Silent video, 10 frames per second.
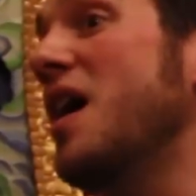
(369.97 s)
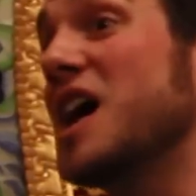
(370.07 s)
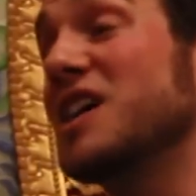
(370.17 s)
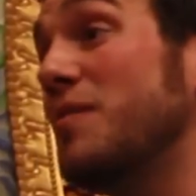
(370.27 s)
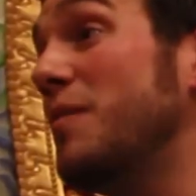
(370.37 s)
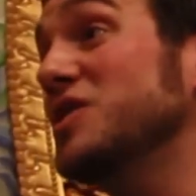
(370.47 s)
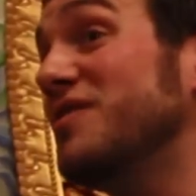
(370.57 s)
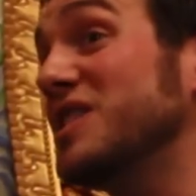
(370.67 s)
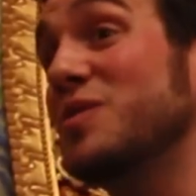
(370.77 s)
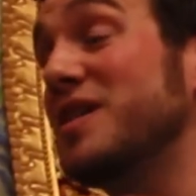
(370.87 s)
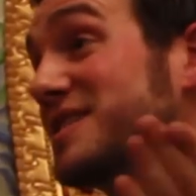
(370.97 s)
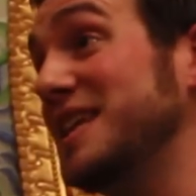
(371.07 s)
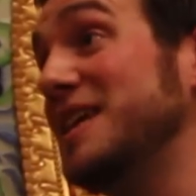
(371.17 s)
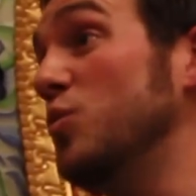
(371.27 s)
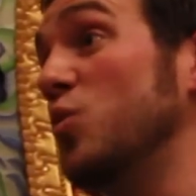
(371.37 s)
Because for most of us, we are
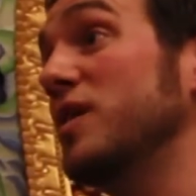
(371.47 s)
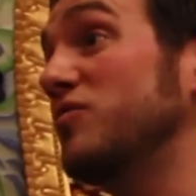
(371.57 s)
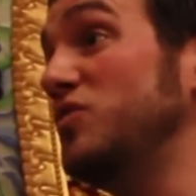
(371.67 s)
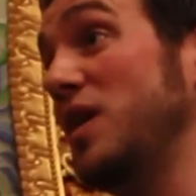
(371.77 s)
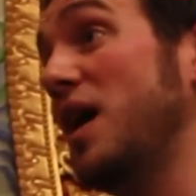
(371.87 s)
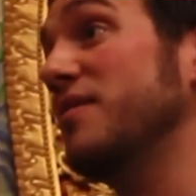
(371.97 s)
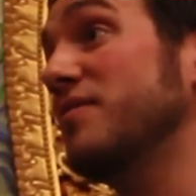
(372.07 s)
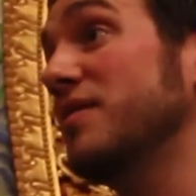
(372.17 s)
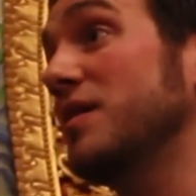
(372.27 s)
sleepwalking through life.